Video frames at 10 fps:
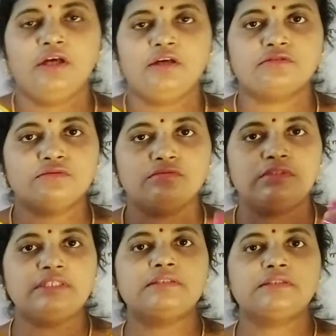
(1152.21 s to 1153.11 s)
so
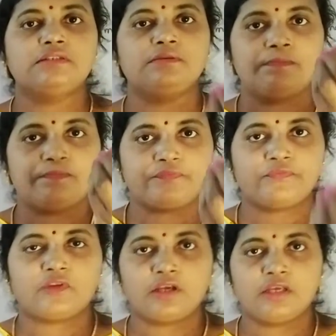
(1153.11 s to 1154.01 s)
this
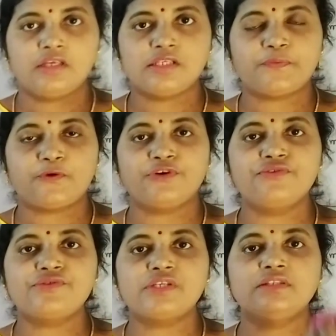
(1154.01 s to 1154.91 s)
is
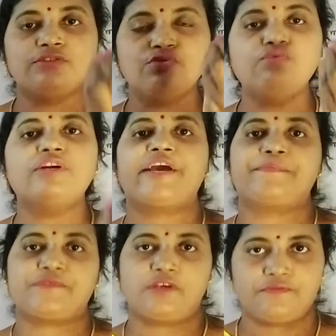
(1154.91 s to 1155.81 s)
producing two
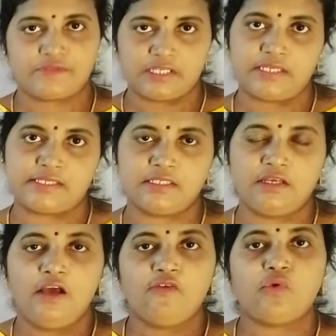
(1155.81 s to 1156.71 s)
types of cells.
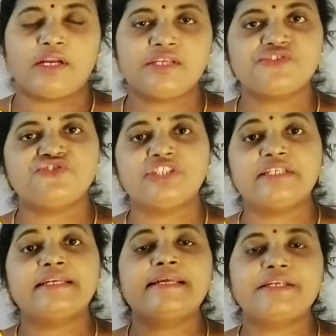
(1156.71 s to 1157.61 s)
One is
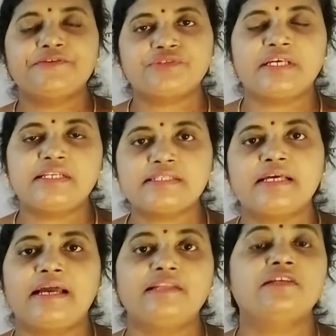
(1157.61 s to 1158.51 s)
generative cells,
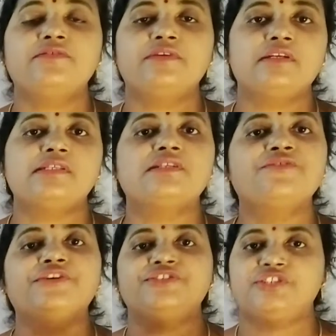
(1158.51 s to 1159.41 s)
another one is the
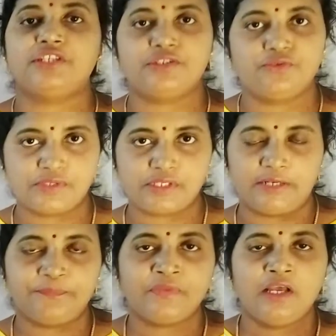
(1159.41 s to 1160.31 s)
vegetative cell.
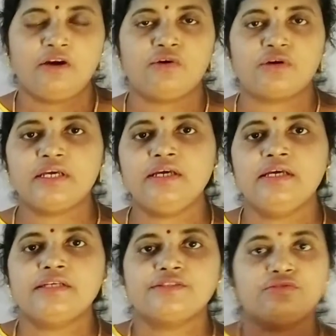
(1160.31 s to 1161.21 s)
Okay,
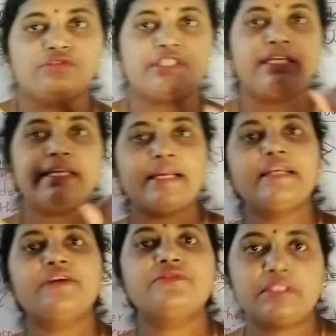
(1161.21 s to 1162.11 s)
so
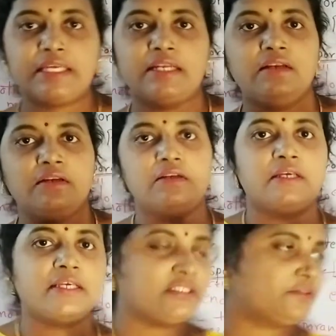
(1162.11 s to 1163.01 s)
generative cell
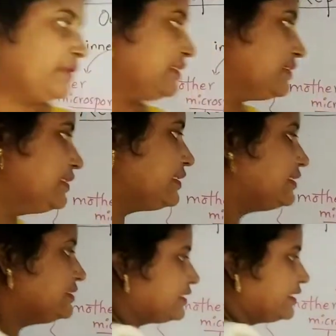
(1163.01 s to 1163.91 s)
is present
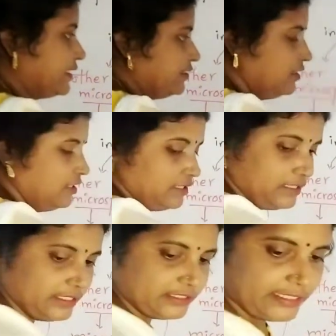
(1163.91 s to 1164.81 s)
inside.
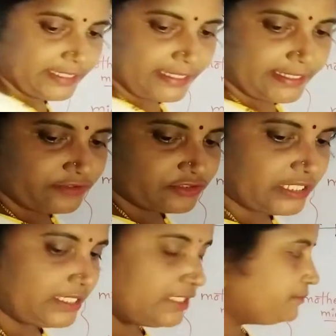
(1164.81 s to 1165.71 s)
The generative
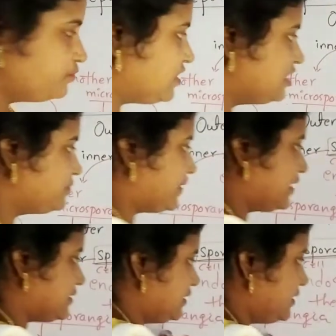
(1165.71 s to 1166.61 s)
cell is
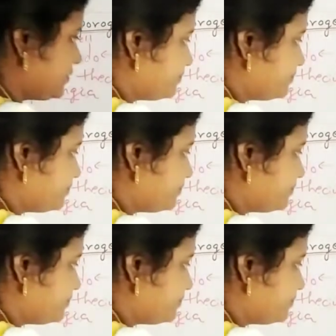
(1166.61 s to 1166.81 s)
present